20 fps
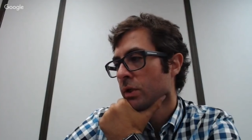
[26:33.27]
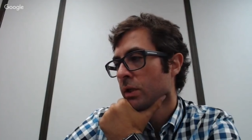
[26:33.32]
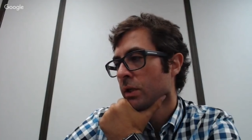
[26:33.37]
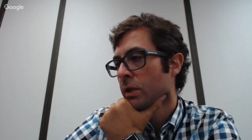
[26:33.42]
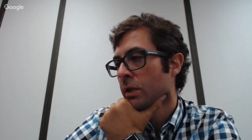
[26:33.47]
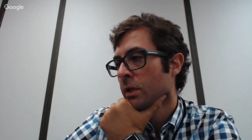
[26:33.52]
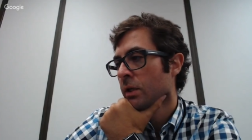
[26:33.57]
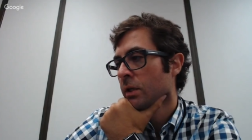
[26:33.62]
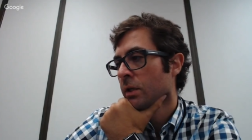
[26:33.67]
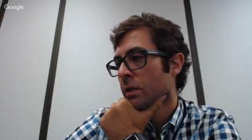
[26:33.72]

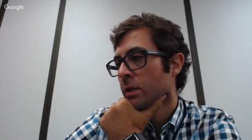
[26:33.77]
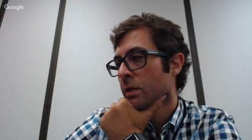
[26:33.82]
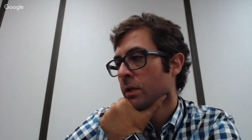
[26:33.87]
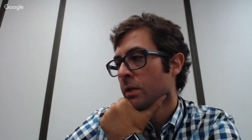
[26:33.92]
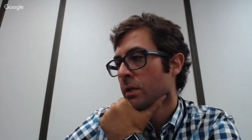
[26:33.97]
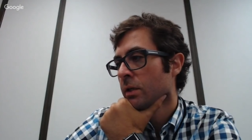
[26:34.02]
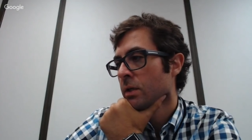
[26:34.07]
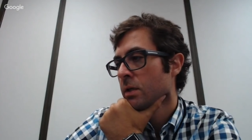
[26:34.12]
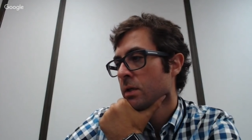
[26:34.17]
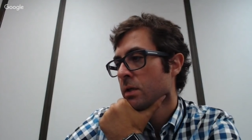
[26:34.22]

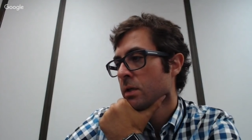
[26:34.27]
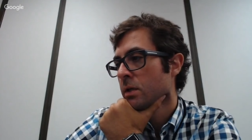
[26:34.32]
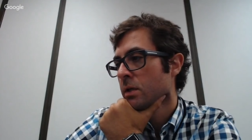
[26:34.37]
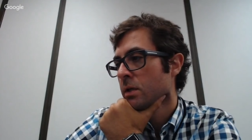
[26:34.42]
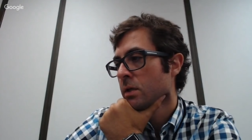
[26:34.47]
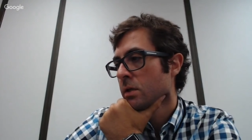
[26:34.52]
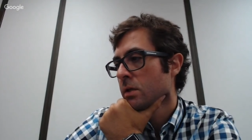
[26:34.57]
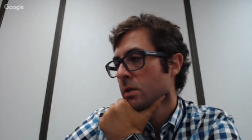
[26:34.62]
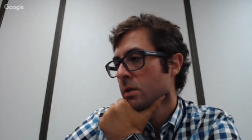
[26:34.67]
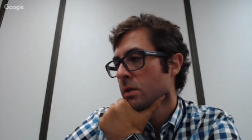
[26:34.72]
Okay.
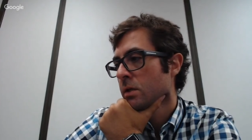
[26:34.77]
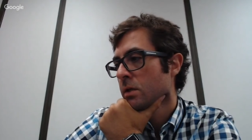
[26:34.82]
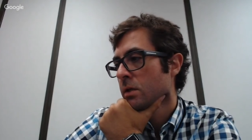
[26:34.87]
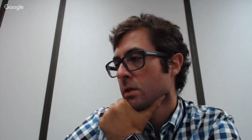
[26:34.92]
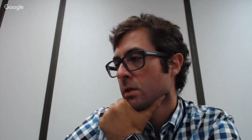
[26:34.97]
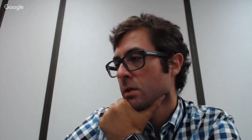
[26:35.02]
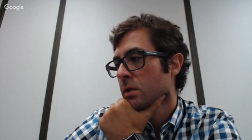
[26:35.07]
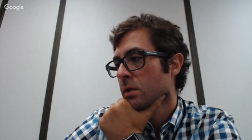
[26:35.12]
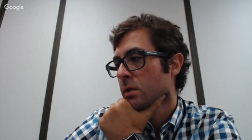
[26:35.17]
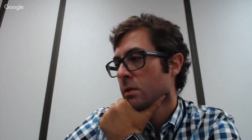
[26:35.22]

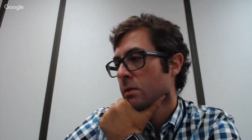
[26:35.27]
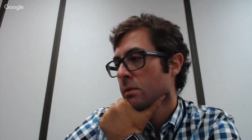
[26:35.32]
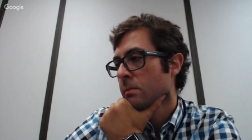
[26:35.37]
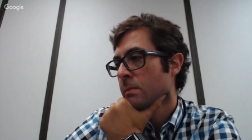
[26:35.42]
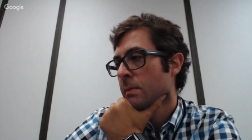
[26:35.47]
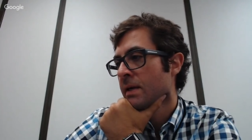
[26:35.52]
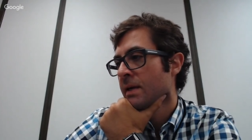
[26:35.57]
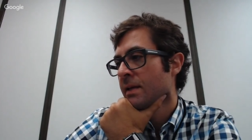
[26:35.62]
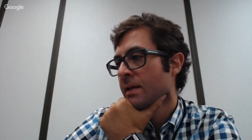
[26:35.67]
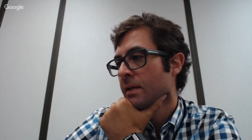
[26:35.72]

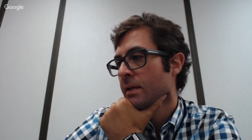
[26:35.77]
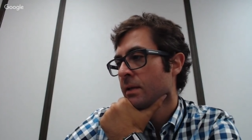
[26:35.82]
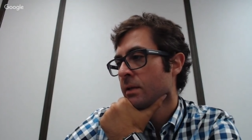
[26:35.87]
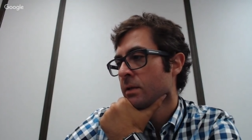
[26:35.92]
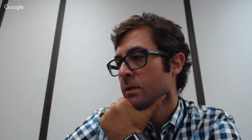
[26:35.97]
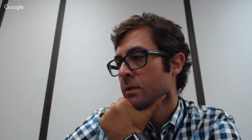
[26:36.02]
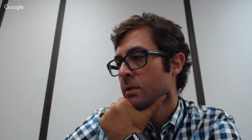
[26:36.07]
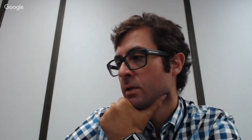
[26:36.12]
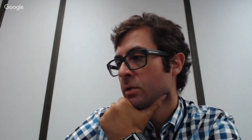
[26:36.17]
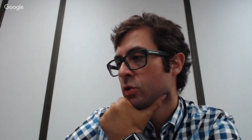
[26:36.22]
My
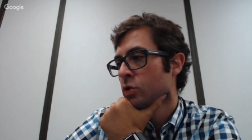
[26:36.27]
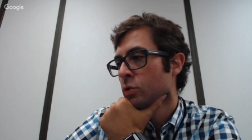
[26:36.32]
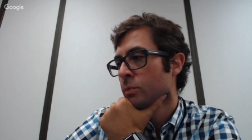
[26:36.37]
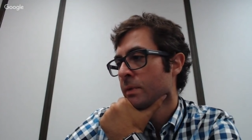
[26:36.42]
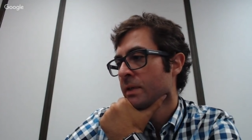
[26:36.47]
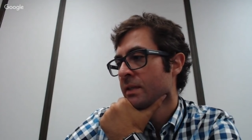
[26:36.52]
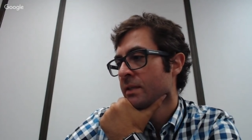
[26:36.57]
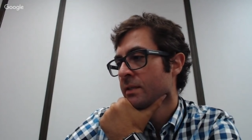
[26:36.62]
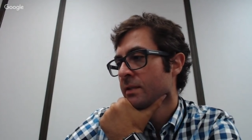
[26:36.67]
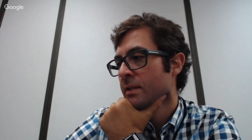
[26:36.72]
thing does not
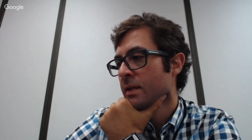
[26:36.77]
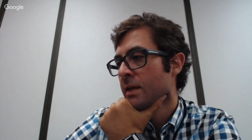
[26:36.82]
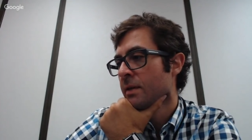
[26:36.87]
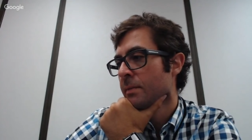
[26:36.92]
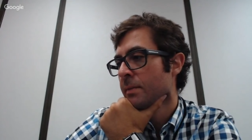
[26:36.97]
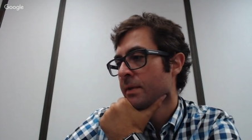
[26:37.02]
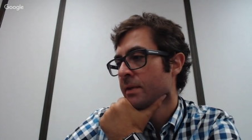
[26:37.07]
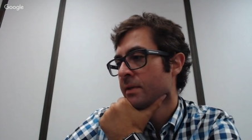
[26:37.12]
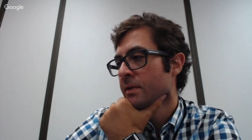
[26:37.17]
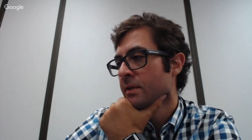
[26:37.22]
show my
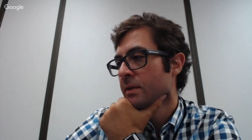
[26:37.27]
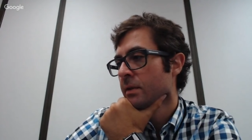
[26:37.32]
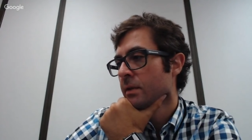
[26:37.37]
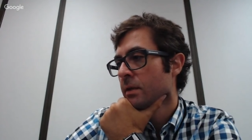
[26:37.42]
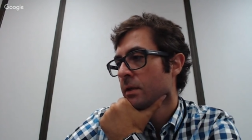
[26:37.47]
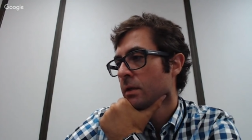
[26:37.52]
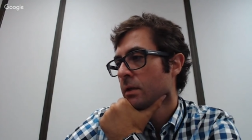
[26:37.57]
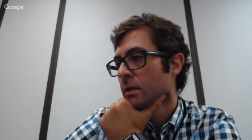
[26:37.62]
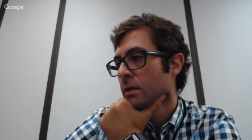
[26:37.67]
assignments.